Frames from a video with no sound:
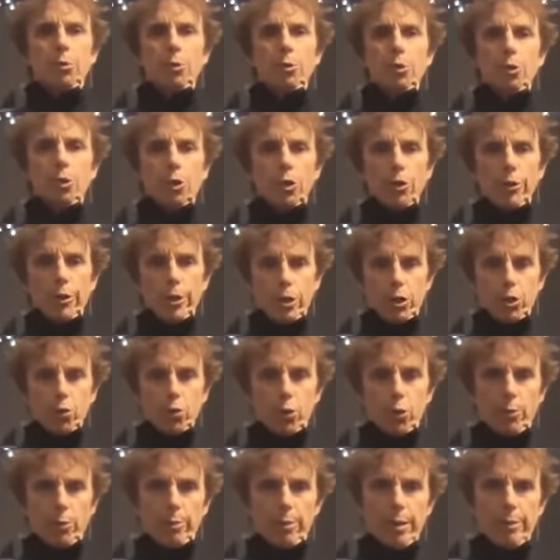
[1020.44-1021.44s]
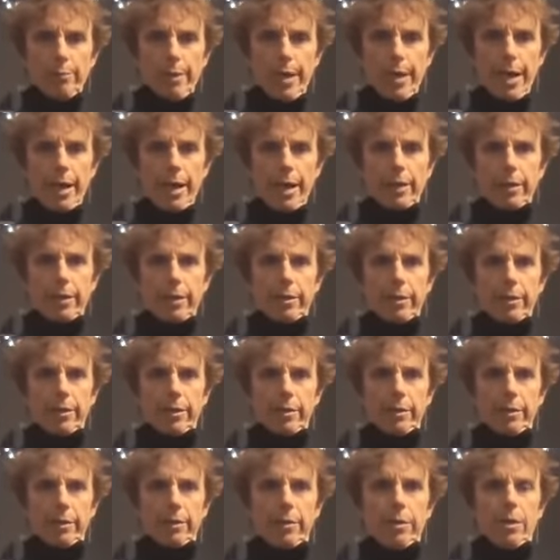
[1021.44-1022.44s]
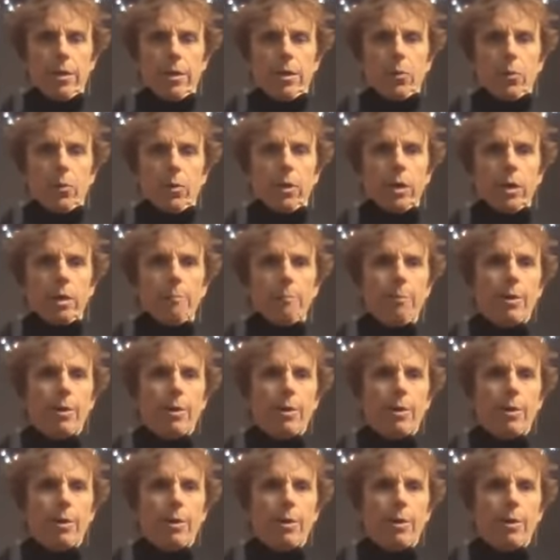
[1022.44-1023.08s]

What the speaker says: pull the shoulder blade back. We're gonna